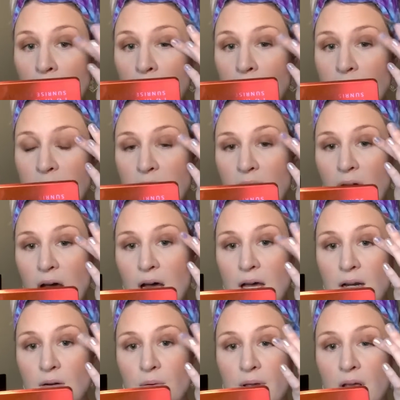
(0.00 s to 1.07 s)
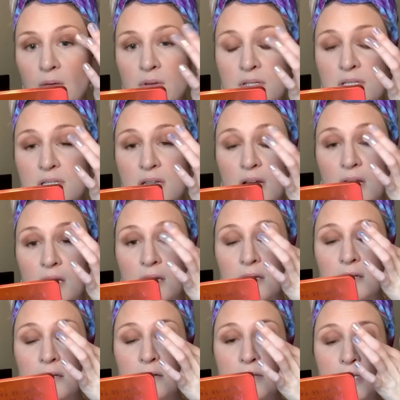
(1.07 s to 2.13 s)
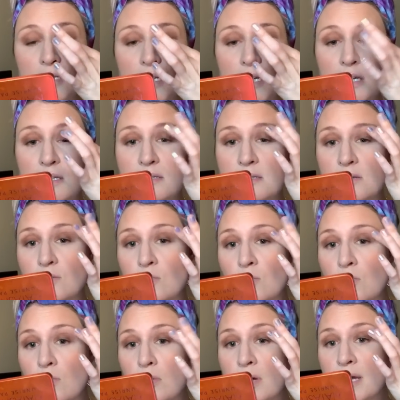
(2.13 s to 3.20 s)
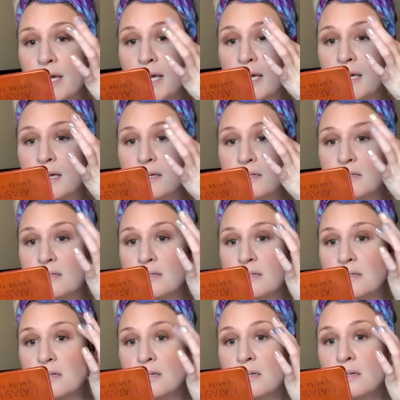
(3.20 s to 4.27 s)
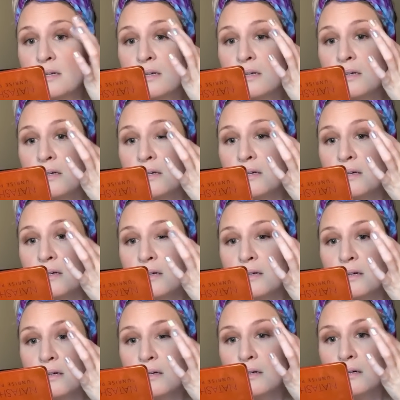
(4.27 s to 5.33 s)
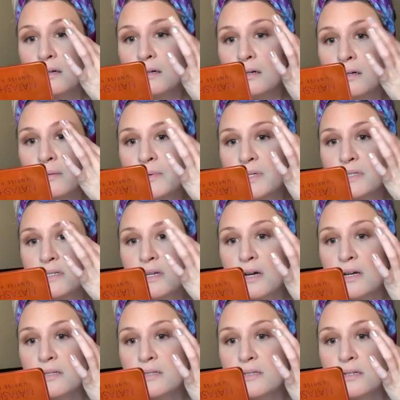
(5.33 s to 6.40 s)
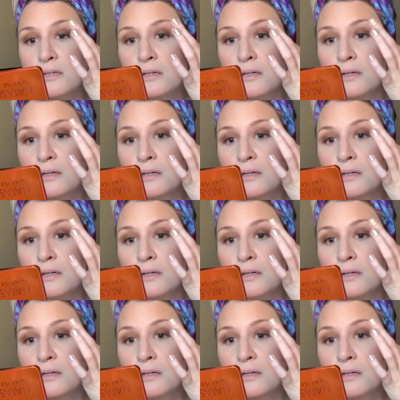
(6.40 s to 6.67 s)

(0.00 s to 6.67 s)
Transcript: Oh my God, are we almost done? Jeez Louise. Oh, I'm exhausted.